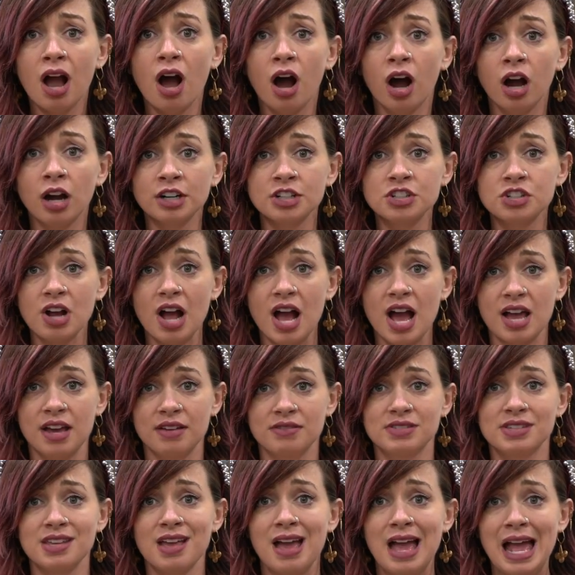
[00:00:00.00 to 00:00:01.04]
Hard
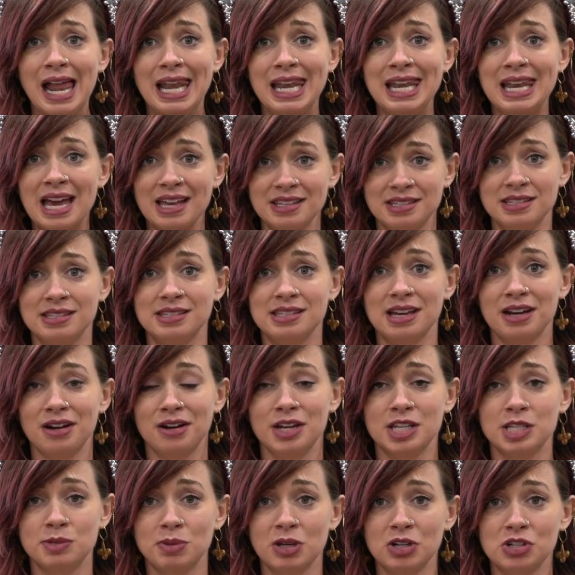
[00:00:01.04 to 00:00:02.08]
drives,
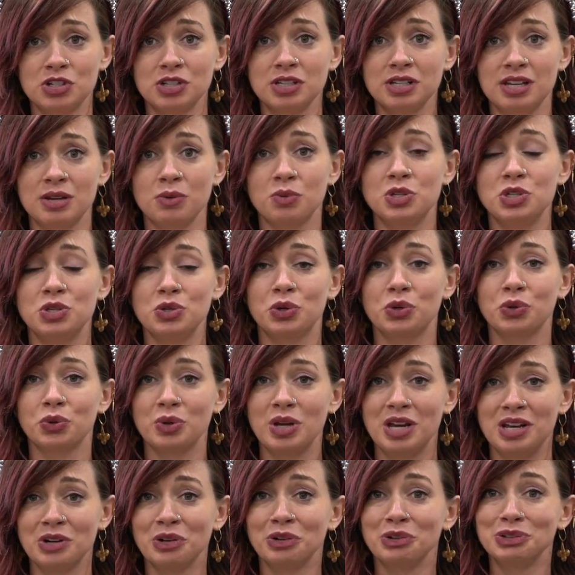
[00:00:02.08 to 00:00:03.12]
necessary, especially when you
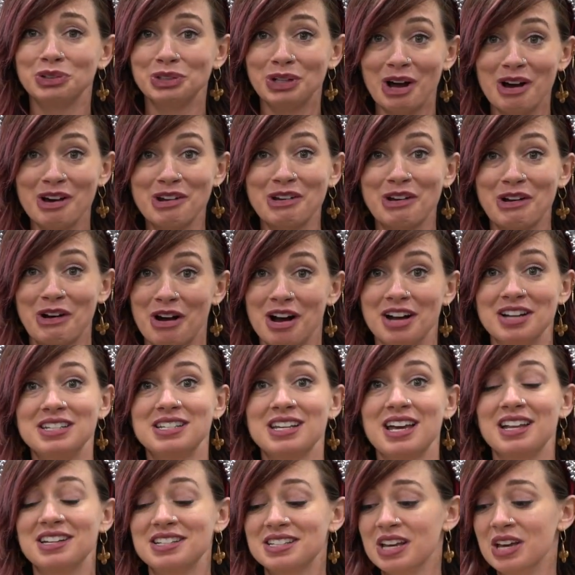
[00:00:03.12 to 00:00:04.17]
create a lot of
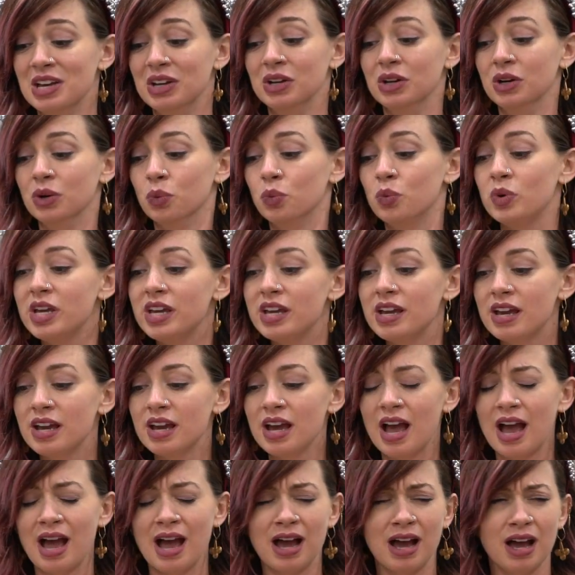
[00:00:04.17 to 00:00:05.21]
content.
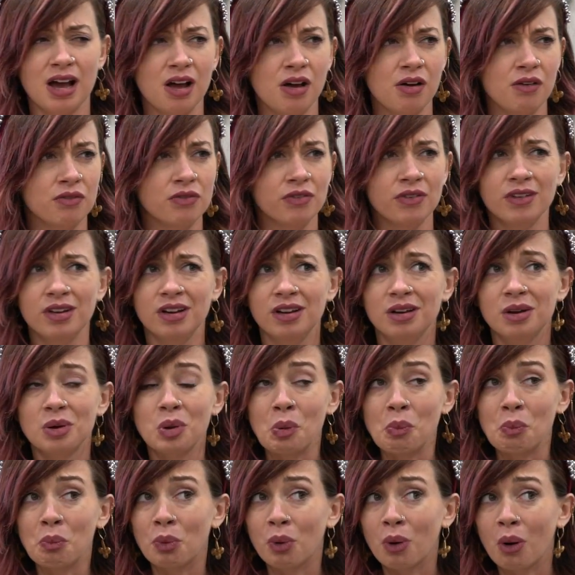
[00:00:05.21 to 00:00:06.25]
We have
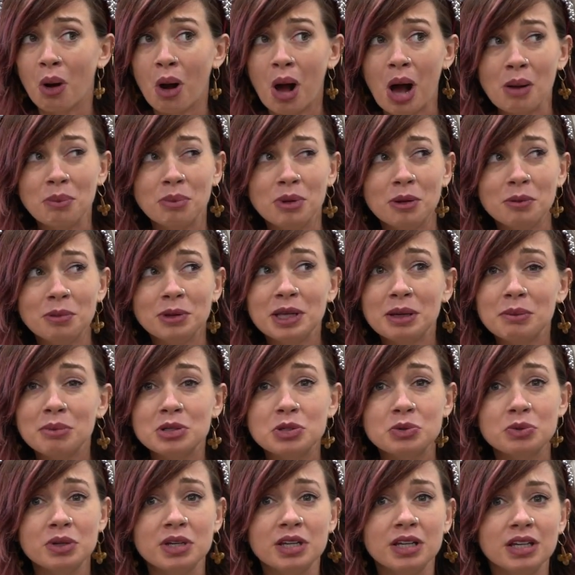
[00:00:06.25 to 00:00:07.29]
probably
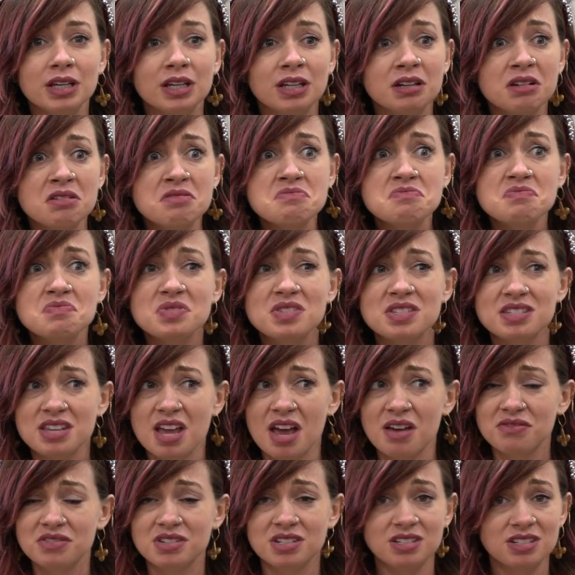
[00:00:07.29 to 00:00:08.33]
between
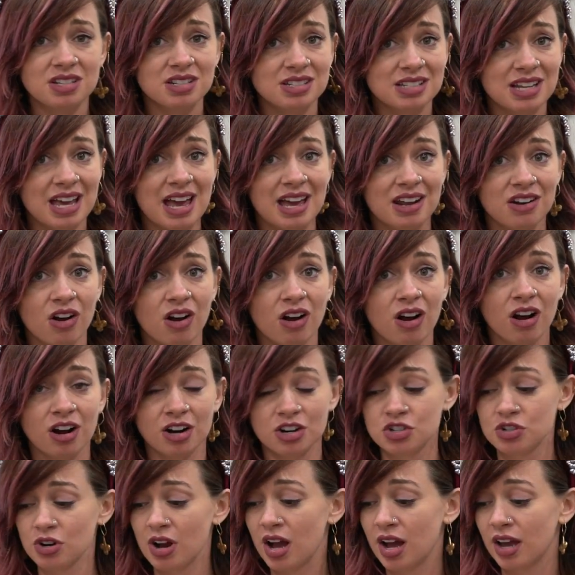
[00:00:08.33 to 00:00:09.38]
7 to 10
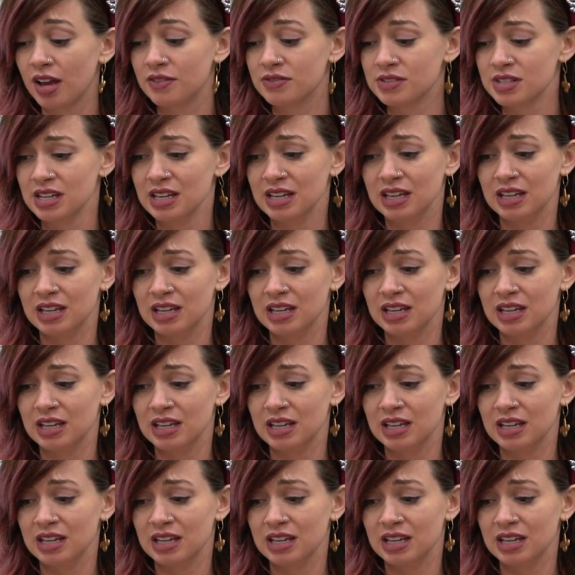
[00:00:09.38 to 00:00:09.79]
hard drives.